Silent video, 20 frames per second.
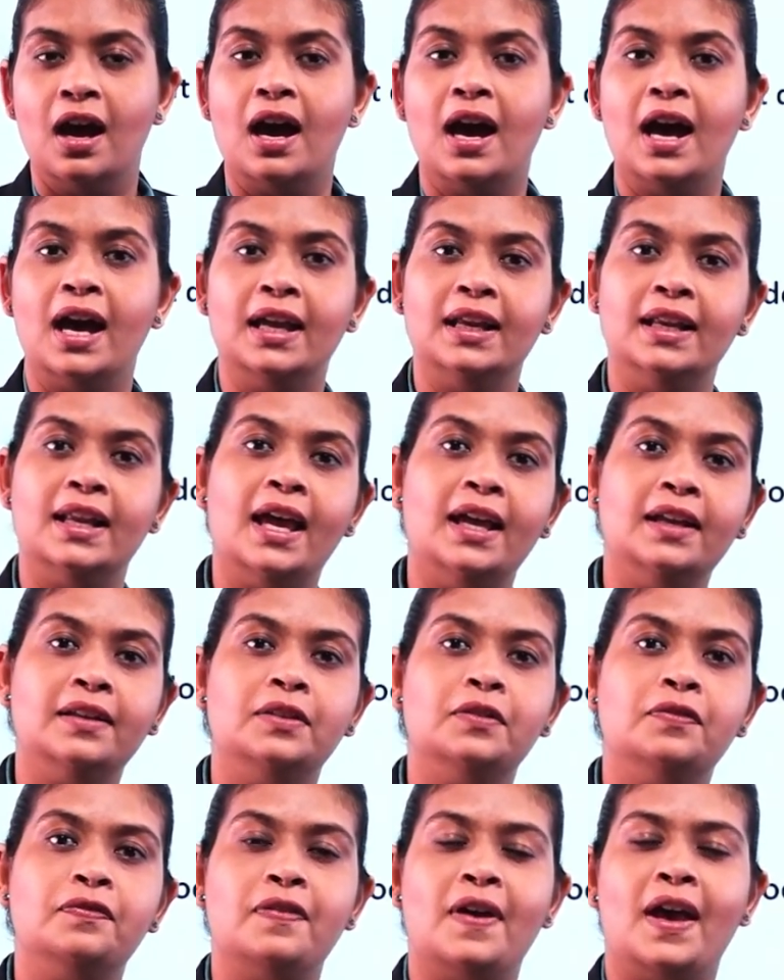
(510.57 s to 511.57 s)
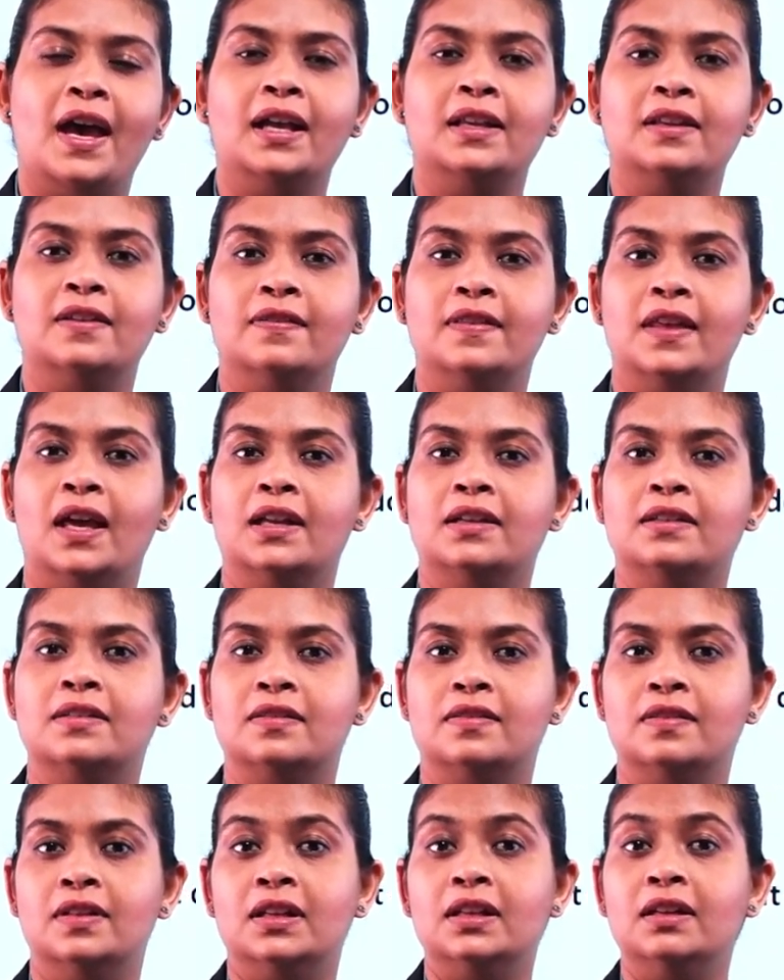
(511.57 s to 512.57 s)
I like the fact
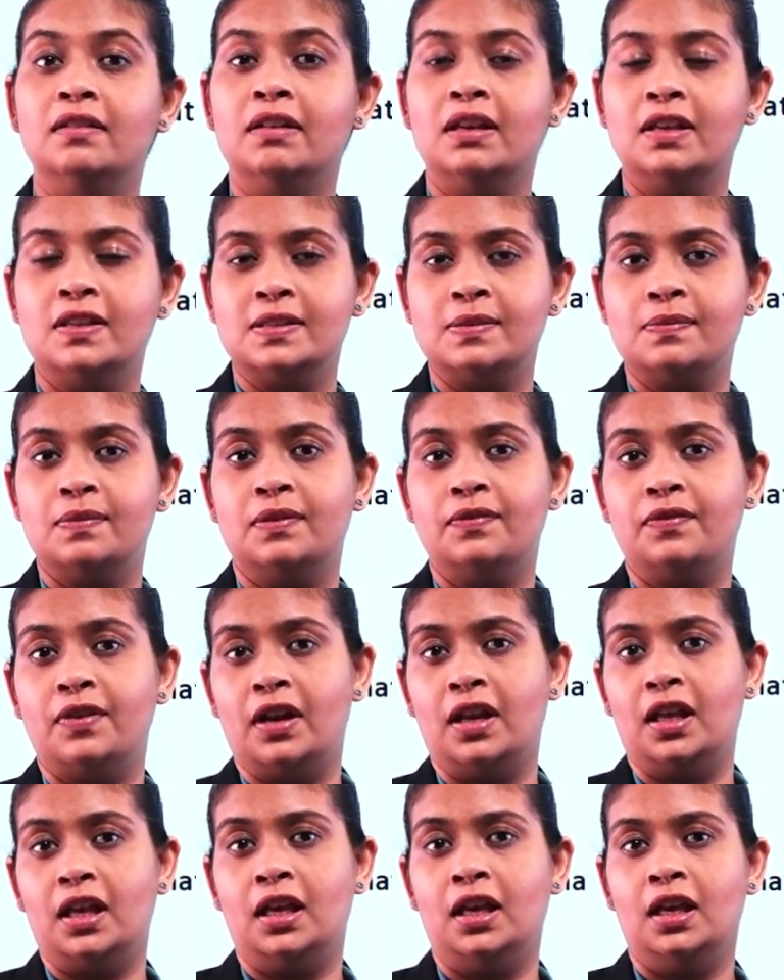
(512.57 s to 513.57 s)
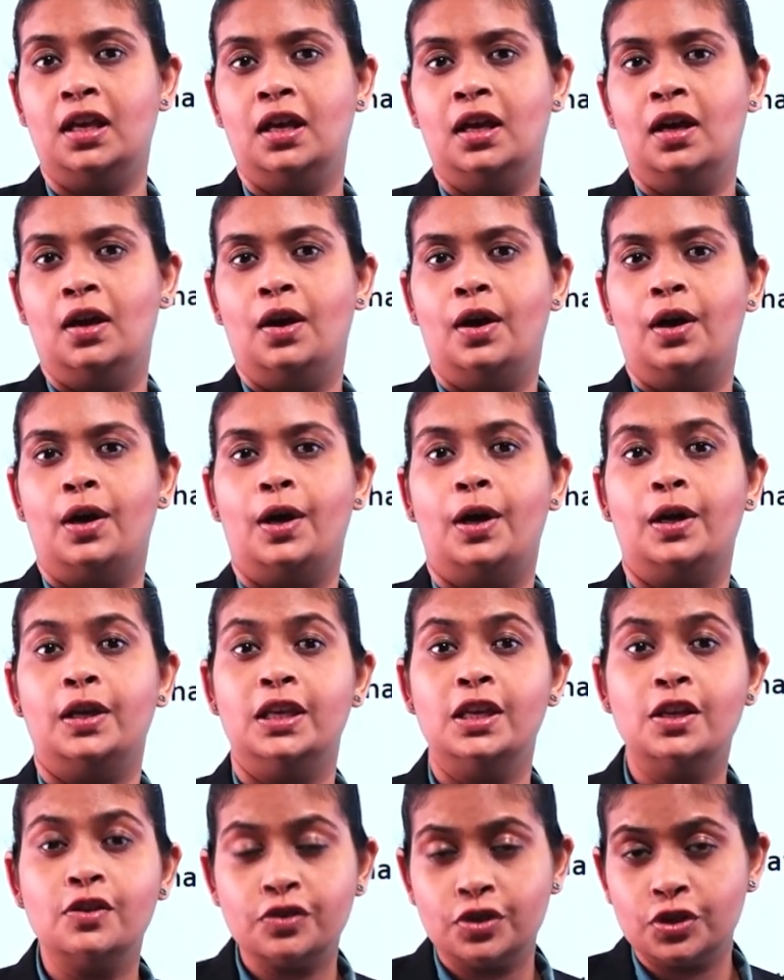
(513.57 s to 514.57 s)
that the lyrics were very
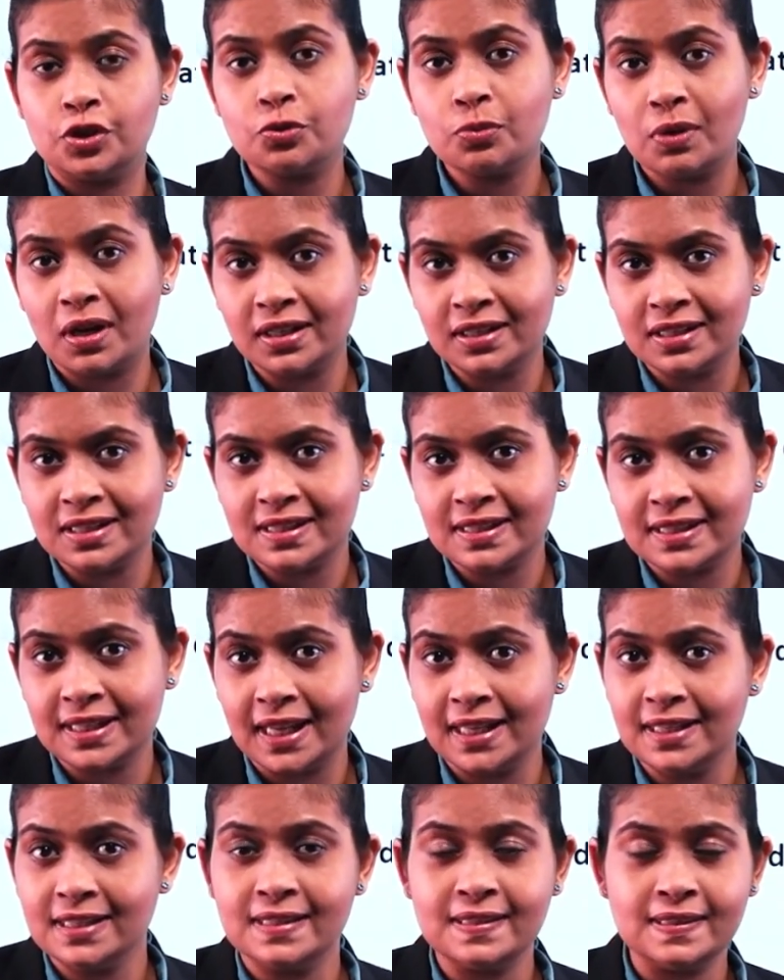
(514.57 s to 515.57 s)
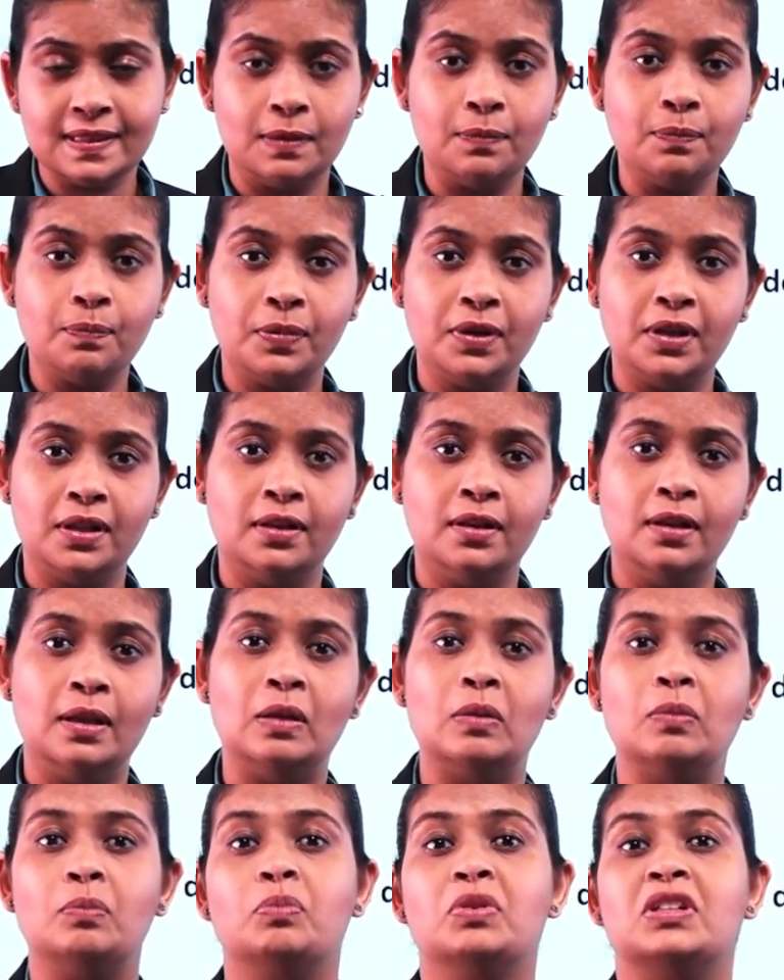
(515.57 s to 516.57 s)
easy to understand, simple,
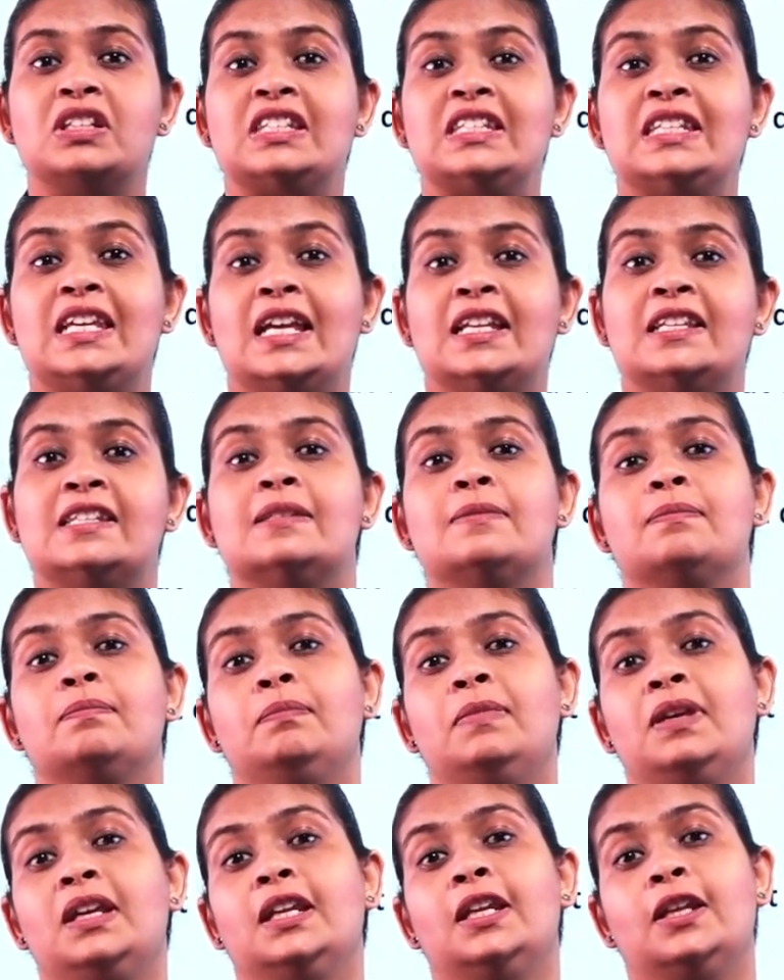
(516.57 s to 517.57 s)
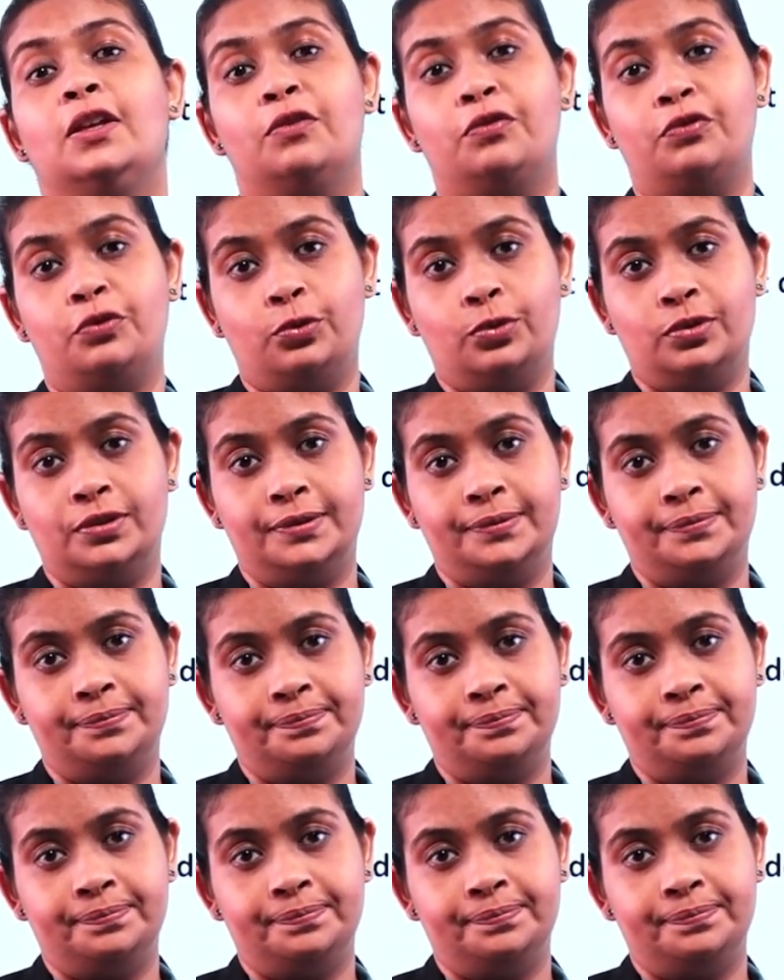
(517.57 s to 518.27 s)
but yet meaningful.